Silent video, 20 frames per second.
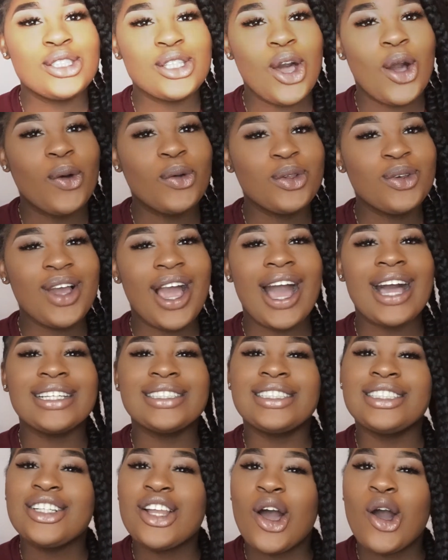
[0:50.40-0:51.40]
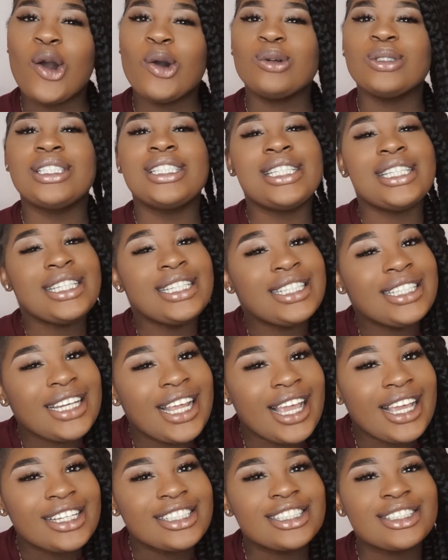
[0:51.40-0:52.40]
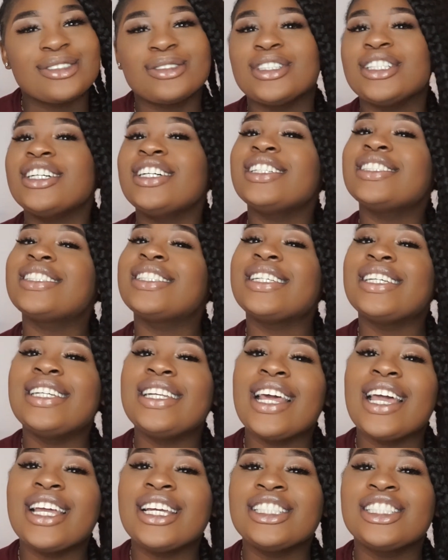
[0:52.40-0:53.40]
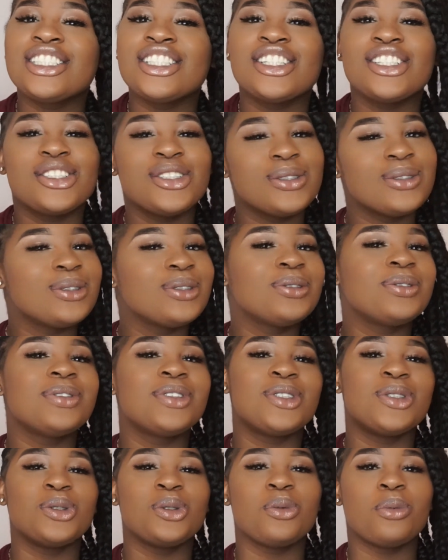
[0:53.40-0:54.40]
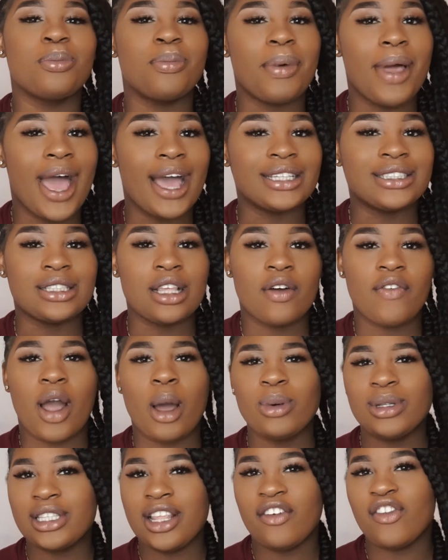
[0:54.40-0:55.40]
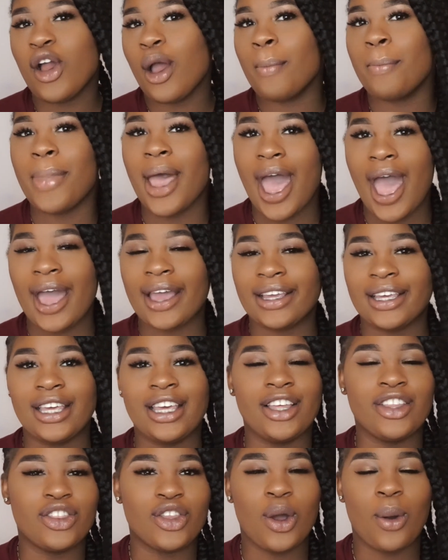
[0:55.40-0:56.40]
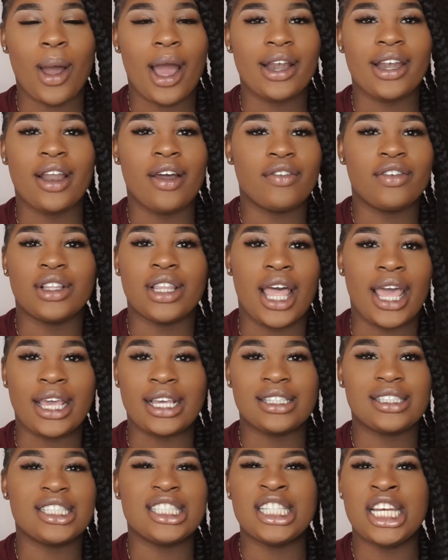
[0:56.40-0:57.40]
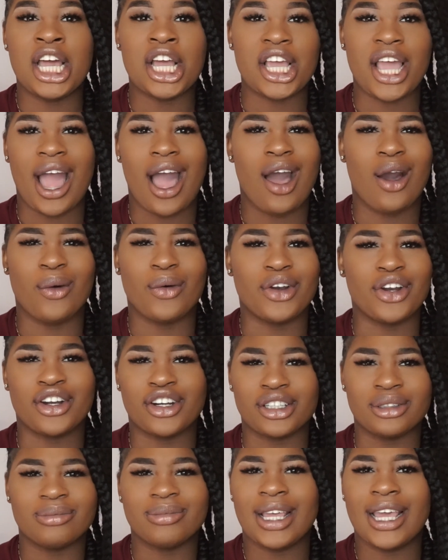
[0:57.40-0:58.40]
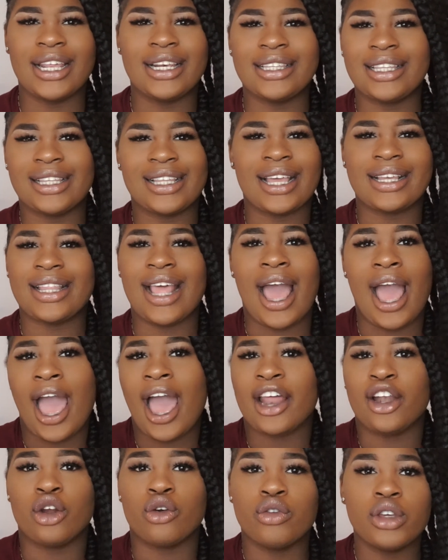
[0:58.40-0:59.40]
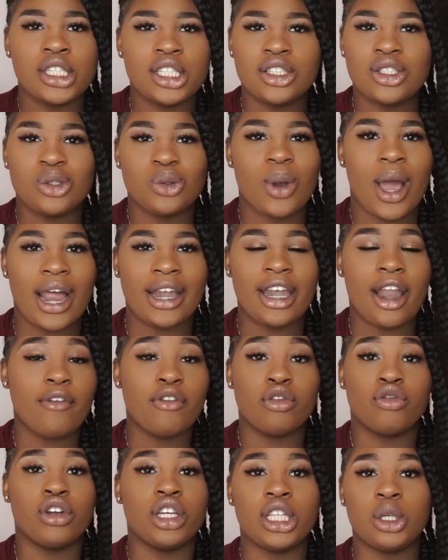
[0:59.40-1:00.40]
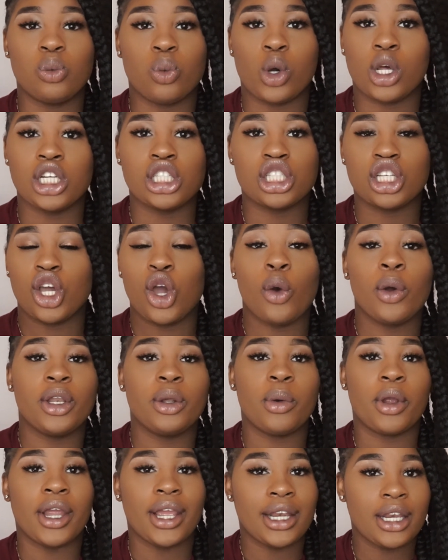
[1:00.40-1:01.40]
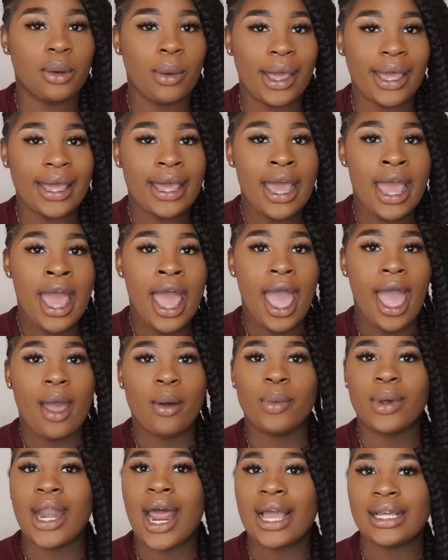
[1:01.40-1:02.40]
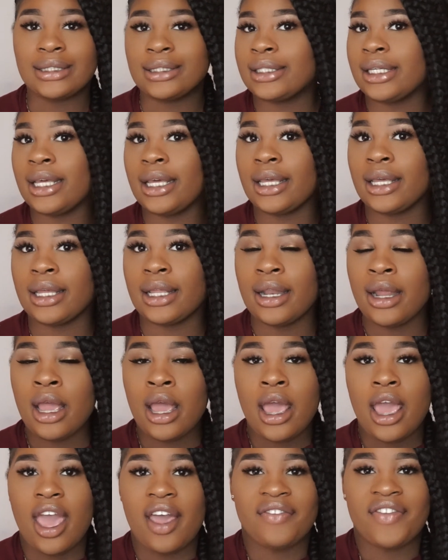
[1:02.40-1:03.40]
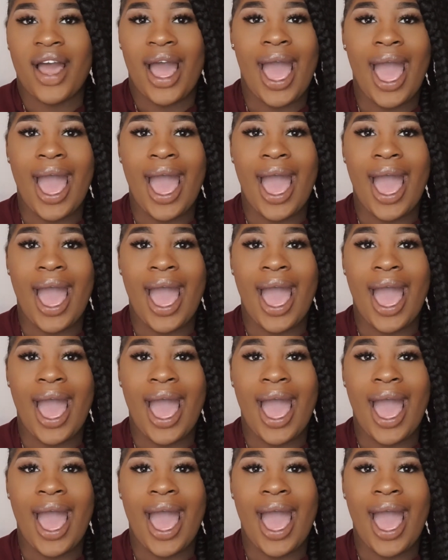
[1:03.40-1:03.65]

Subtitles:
So you guys know teenagers, when you're a teenager, you do bad stuff. I was never a bad kid though. I never like snuck out or anything like that. I had no reason to. I never really wanted to go anywhere anyway, and when I did, if I